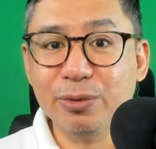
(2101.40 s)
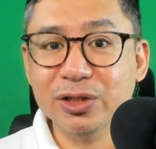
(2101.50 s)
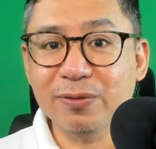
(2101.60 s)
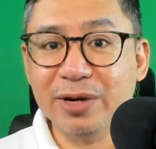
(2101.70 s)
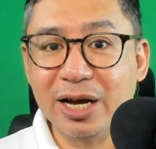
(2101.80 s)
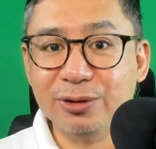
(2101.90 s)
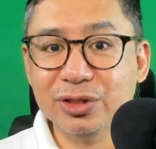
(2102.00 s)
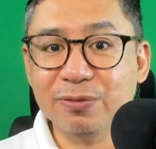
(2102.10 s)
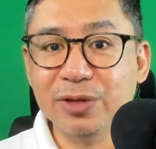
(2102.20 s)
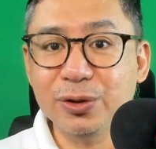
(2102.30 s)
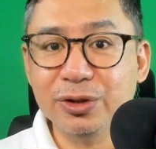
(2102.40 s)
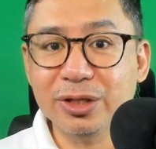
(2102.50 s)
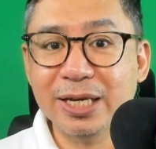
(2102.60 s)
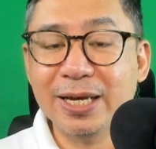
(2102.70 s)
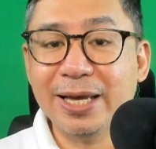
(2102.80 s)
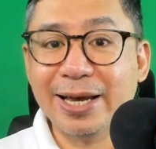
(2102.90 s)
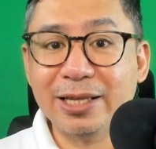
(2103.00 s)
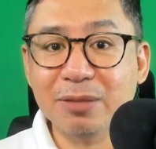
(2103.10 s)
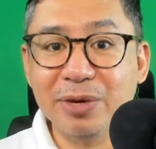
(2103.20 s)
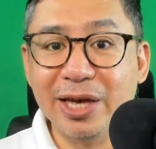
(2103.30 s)
the books of accounts of the union
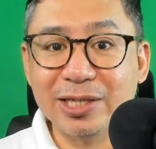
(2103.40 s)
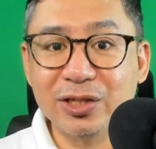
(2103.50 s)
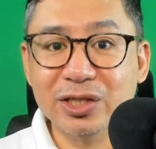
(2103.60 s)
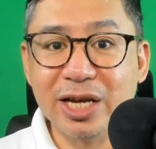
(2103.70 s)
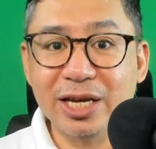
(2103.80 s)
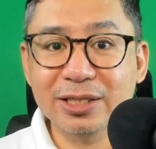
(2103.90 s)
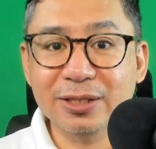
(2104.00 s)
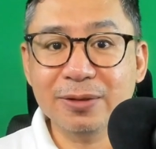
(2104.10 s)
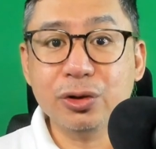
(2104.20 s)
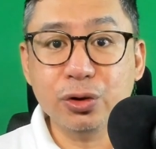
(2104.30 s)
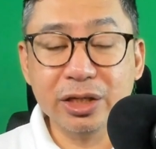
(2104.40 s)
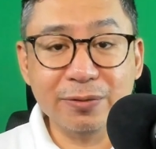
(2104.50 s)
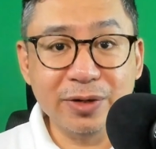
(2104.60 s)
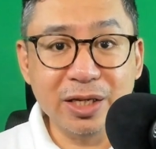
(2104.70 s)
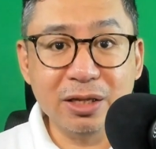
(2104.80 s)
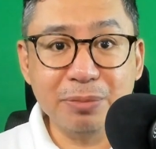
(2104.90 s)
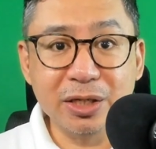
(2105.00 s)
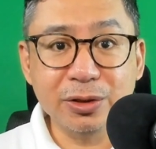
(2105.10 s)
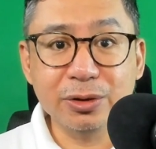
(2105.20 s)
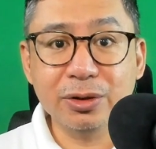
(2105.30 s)
cannot be exercised during the freedom
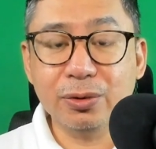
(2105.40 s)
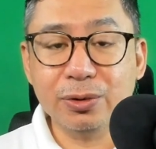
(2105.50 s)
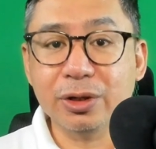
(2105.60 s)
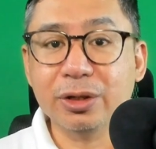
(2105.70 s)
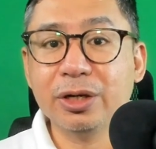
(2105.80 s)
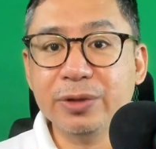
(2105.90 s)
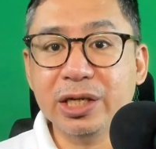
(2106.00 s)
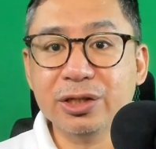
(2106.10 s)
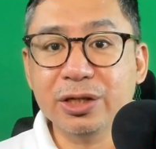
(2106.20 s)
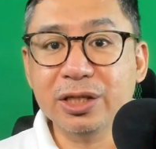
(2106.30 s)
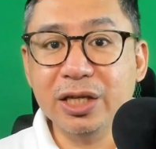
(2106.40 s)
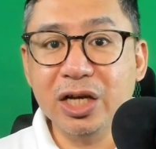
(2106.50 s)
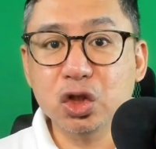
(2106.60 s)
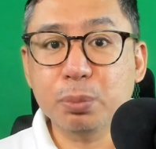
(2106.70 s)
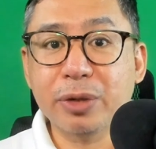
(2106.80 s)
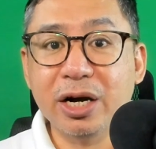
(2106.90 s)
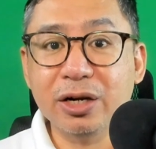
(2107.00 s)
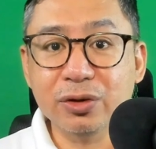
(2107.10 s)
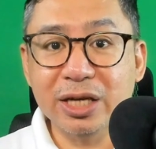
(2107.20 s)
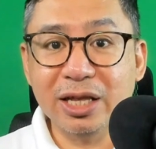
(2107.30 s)
period or within 30 days
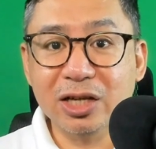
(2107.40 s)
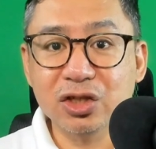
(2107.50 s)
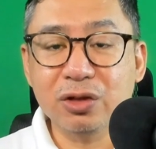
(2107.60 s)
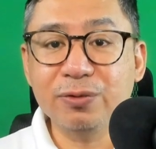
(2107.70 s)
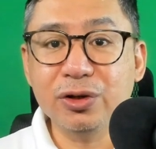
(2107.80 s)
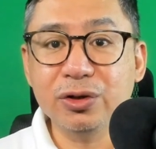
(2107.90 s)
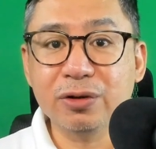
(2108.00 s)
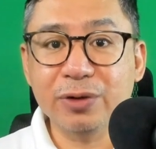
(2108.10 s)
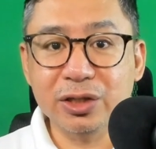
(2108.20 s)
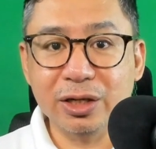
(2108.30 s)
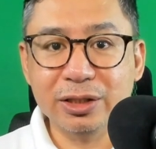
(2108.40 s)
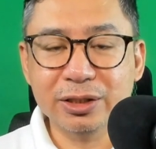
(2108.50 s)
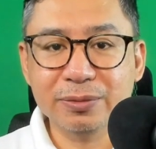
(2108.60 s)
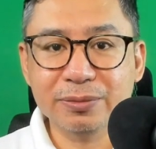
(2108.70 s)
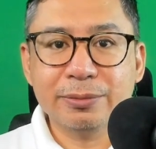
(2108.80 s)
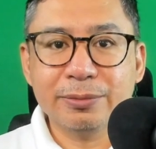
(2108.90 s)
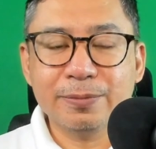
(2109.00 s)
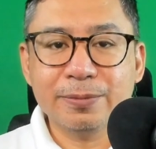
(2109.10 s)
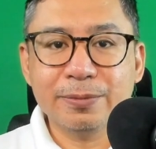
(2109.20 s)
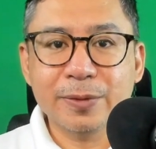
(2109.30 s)
prior to the election of union officials.
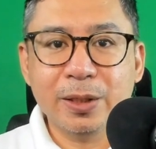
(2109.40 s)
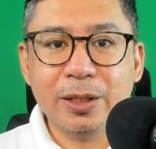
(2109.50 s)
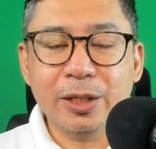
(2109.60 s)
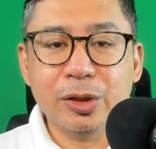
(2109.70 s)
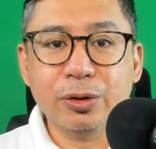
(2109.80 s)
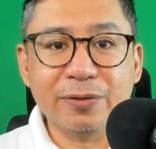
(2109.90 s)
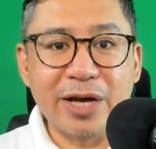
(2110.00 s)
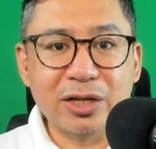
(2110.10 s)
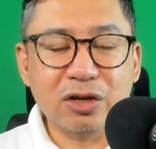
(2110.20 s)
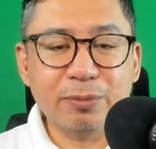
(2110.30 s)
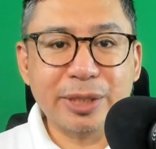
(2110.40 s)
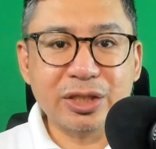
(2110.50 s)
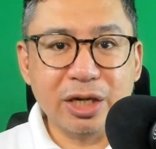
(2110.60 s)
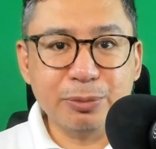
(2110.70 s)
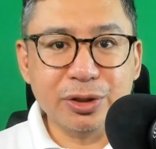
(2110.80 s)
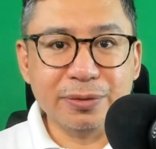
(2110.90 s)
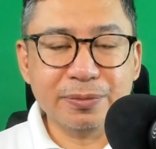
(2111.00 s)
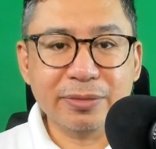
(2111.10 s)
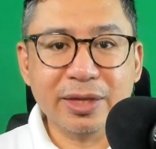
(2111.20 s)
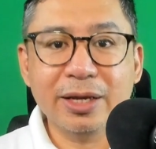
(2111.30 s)
Note the factor of prescription.